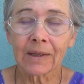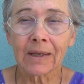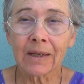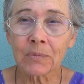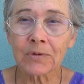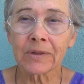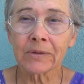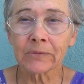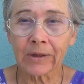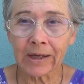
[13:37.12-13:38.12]
He was
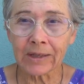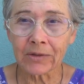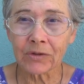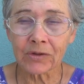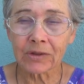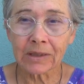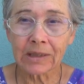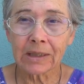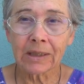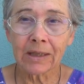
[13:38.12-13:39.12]
in a rage.
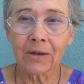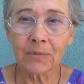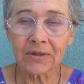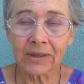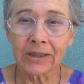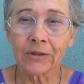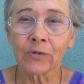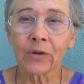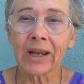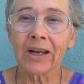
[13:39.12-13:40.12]
He was an
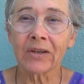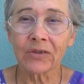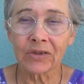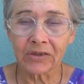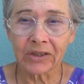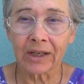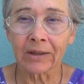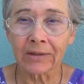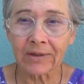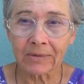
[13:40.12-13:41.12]
enraged,
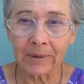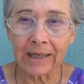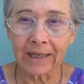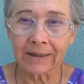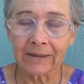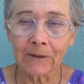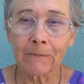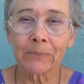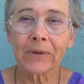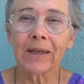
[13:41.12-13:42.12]
jealous man.
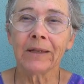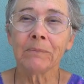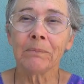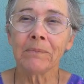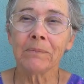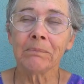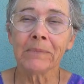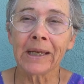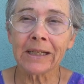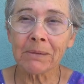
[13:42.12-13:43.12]
And
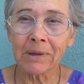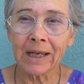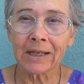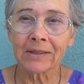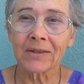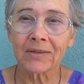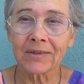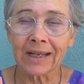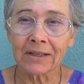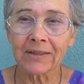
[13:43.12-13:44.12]
many men
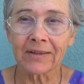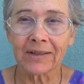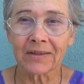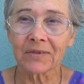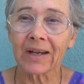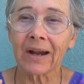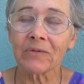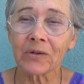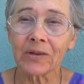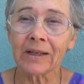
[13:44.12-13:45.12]
descend to this
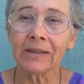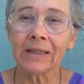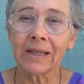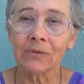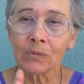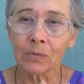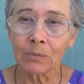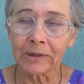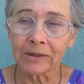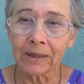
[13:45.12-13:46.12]
after they leave a
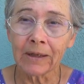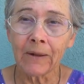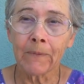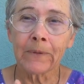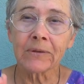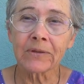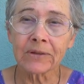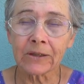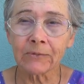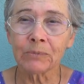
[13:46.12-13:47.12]
woman.
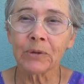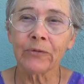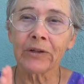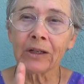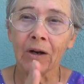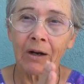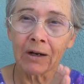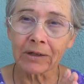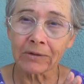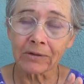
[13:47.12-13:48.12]
Instead of moving
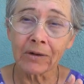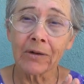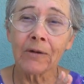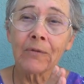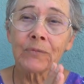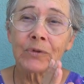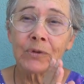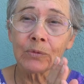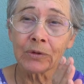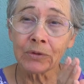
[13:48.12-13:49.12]
on
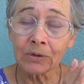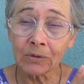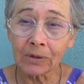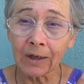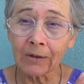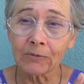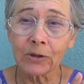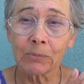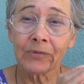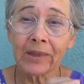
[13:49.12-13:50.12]
to a new love,
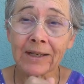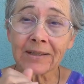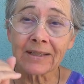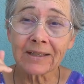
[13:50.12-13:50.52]
they